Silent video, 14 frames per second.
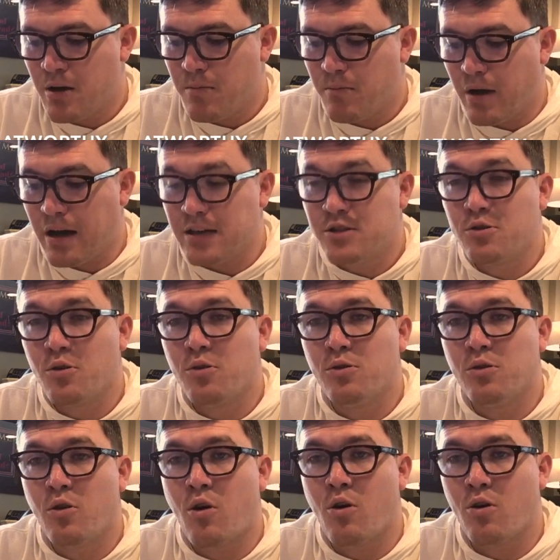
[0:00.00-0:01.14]
my soul
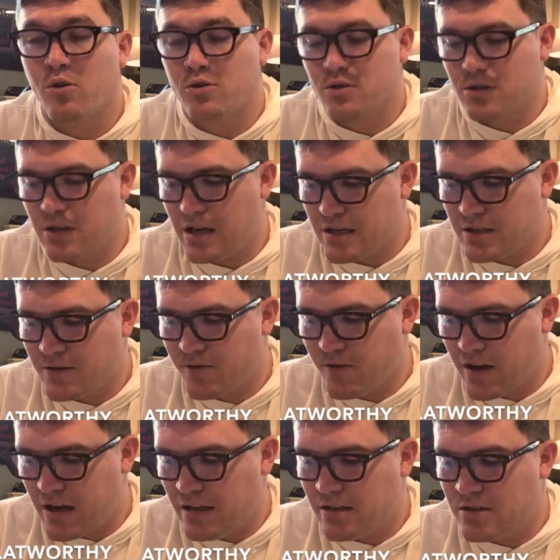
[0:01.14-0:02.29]
longs, yes,
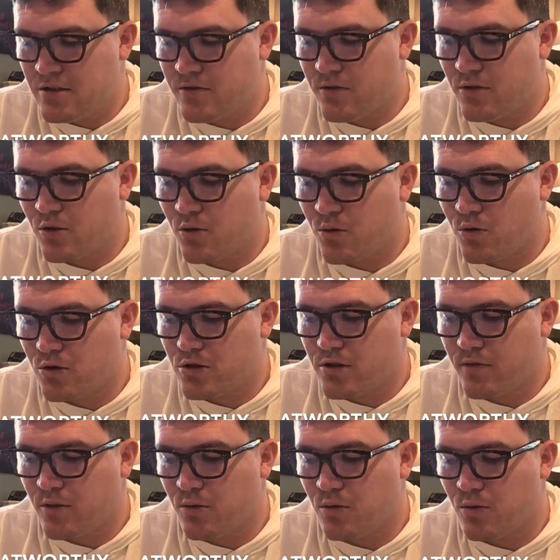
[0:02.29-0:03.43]
faints for the courts
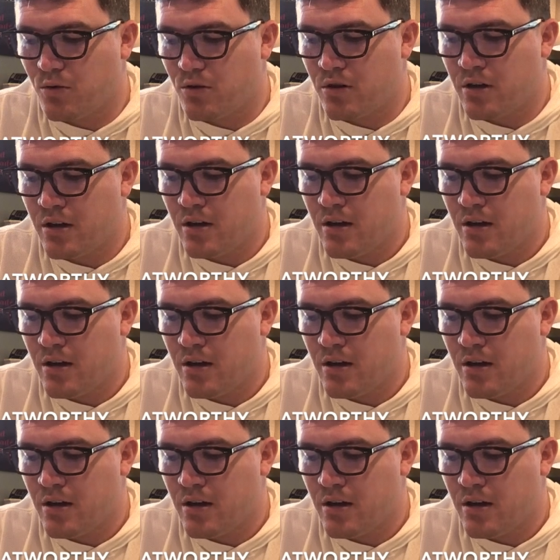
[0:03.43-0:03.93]
of the Lord.